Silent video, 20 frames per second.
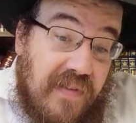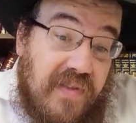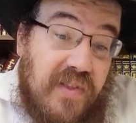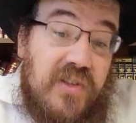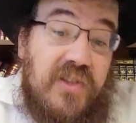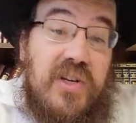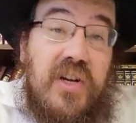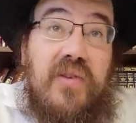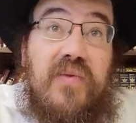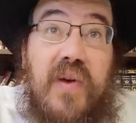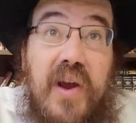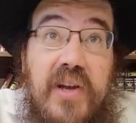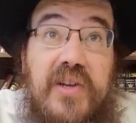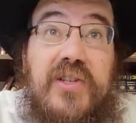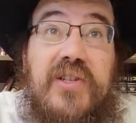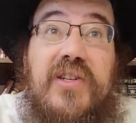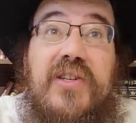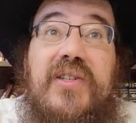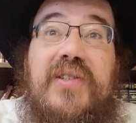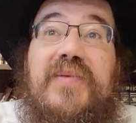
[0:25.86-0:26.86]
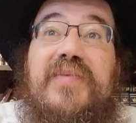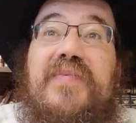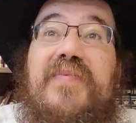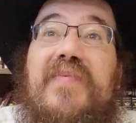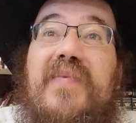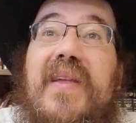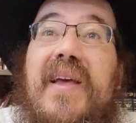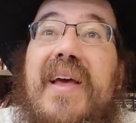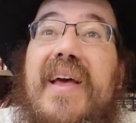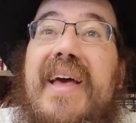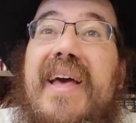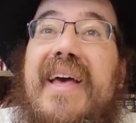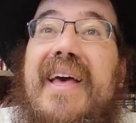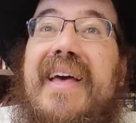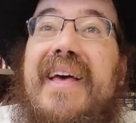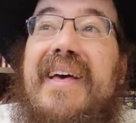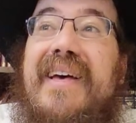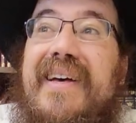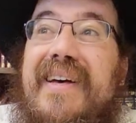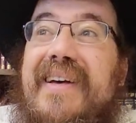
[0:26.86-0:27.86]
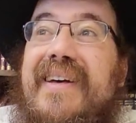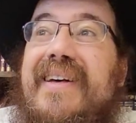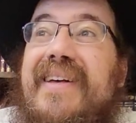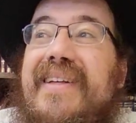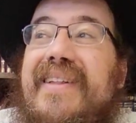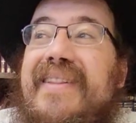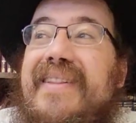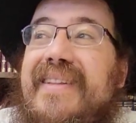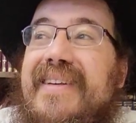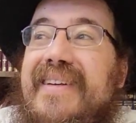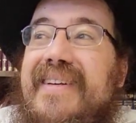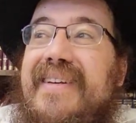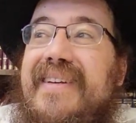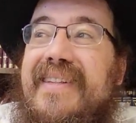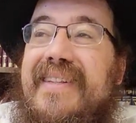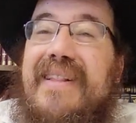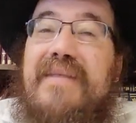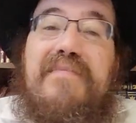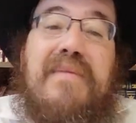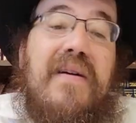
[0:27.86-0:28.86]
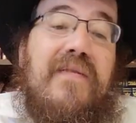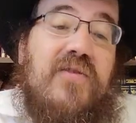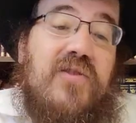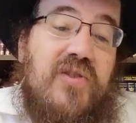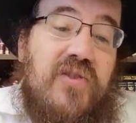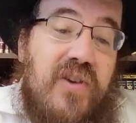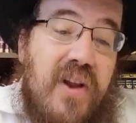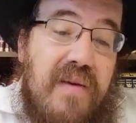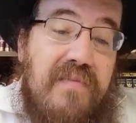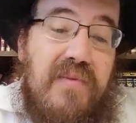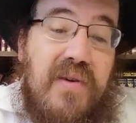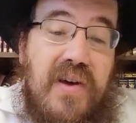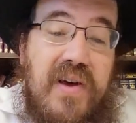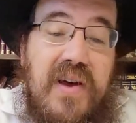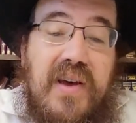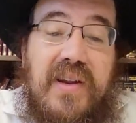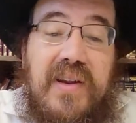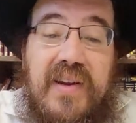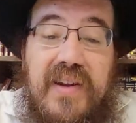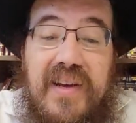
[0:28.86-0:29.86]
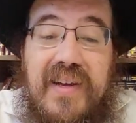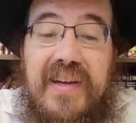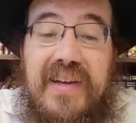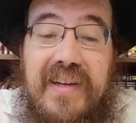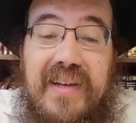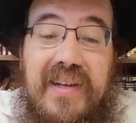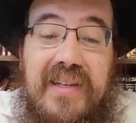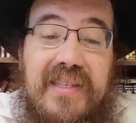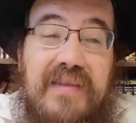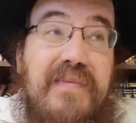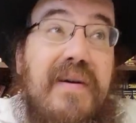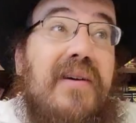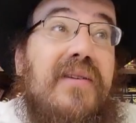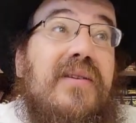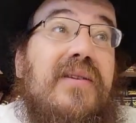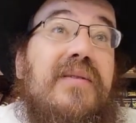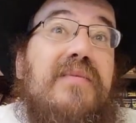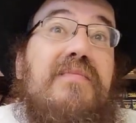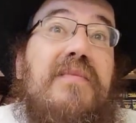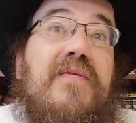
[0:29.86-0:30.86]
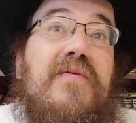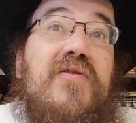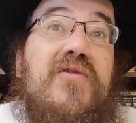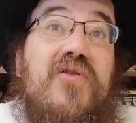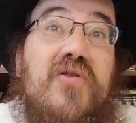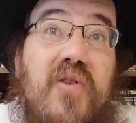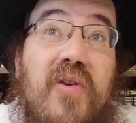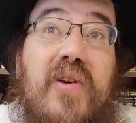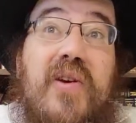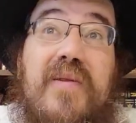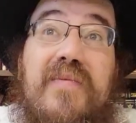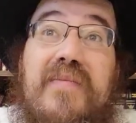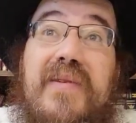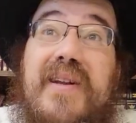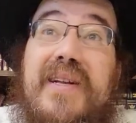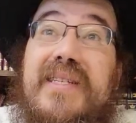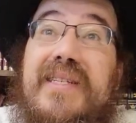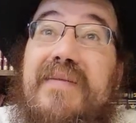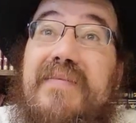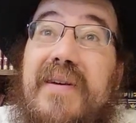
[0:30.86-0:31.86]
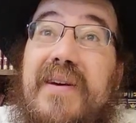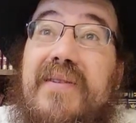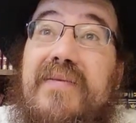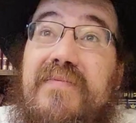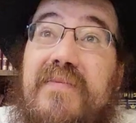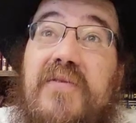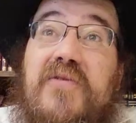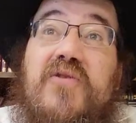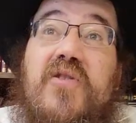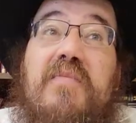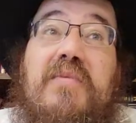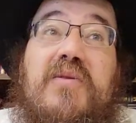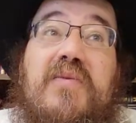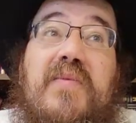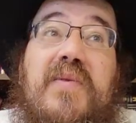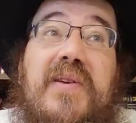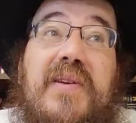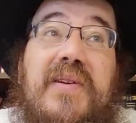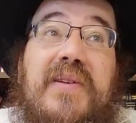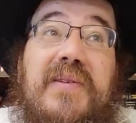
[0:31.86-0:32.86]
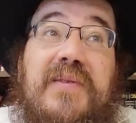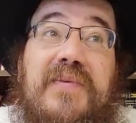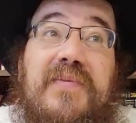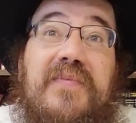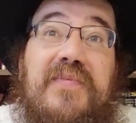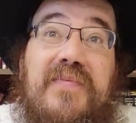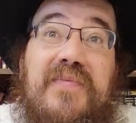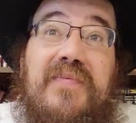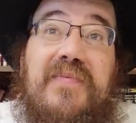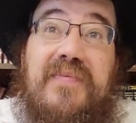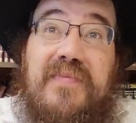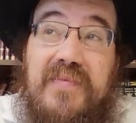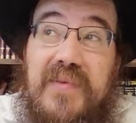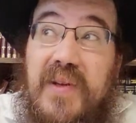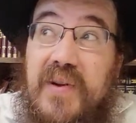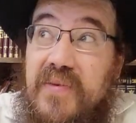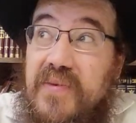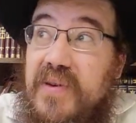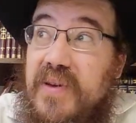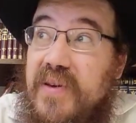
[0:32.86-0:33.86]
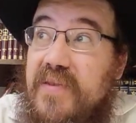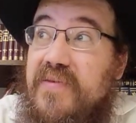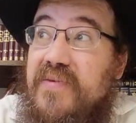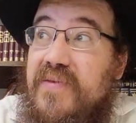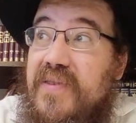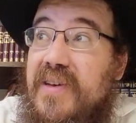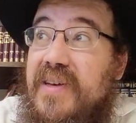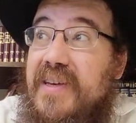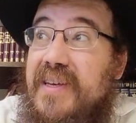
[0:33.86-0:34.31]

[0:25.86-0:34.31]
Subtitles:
generation, and the Rebbe, and it's about Miftzoyim, and it's about Miftzoyim as we give